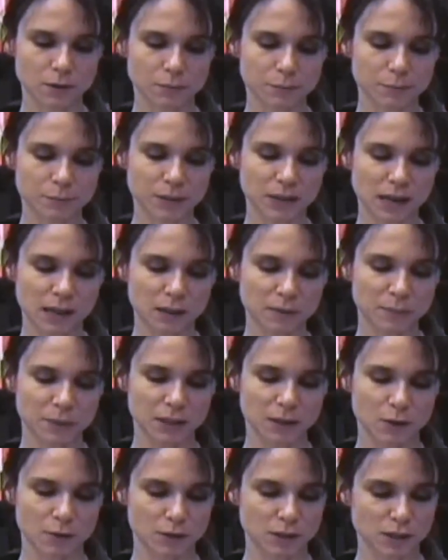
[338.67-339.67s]
Penelope
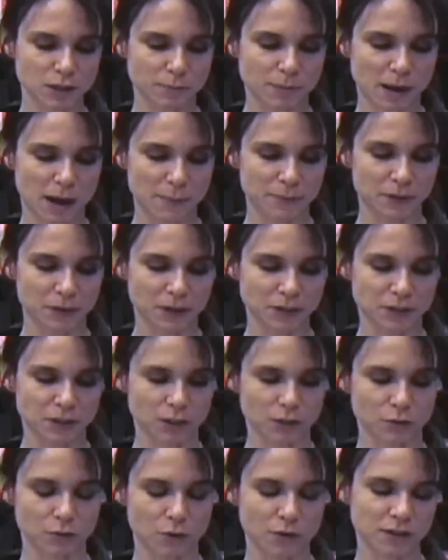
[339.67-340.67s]
noticed their population
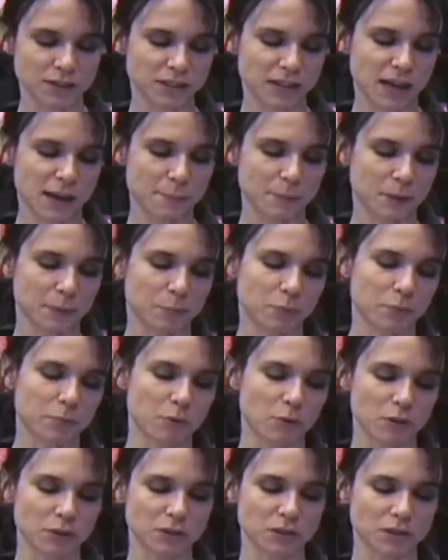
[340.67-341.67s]
growing to epic
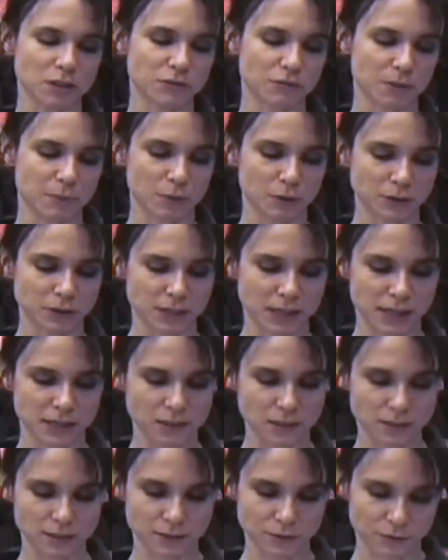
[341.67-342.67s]
proportions from her days
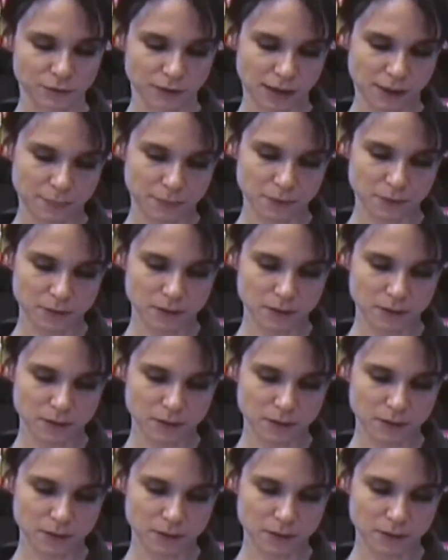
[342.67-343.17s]
as a tramp.